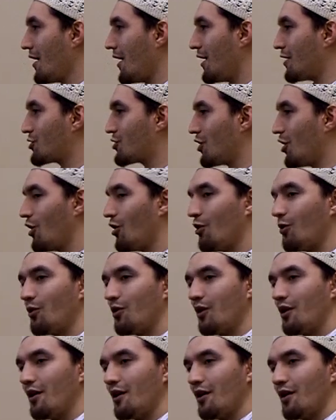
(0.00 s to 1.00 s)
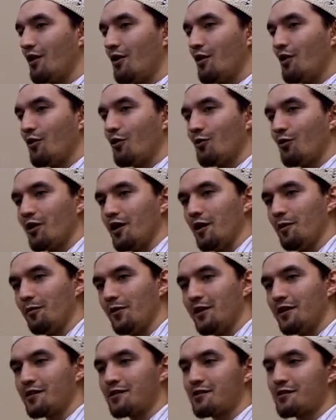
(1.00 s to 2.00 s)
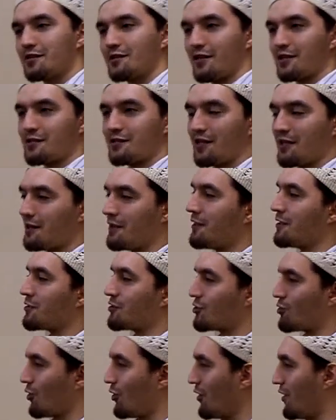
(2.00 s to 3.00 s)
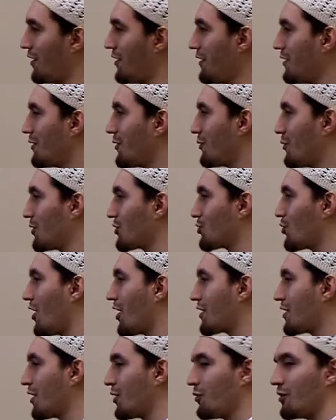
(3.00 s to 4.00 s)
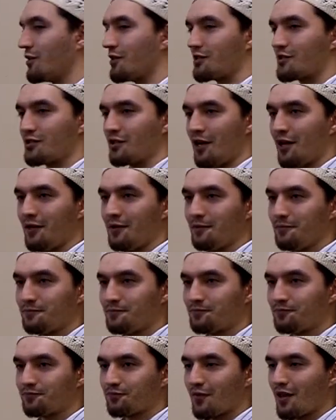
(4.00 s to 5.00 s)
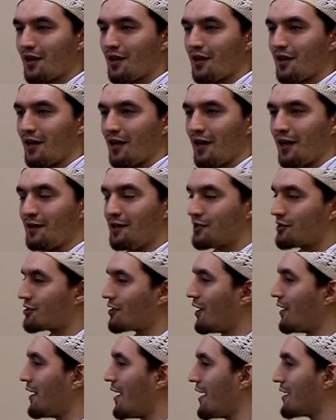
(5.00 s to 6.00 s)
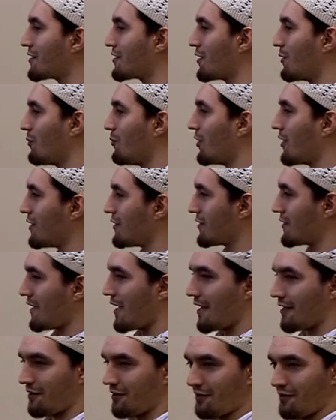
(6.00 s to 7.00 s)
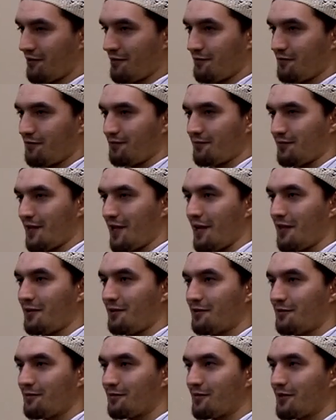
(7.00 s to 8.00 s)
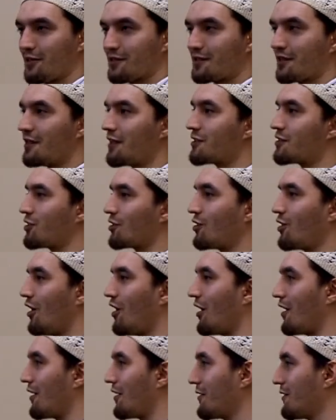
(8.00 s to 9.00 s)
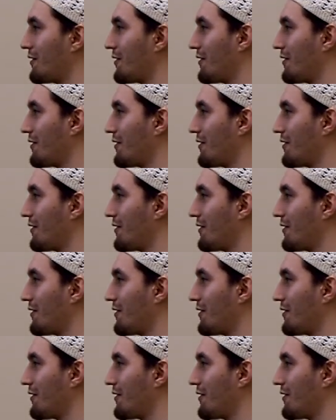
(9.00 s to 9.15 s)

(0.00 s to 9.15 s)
And so, Iblis, they said in the story, was walking with his son. And the son asked him, What is that? That? He said, That's a car.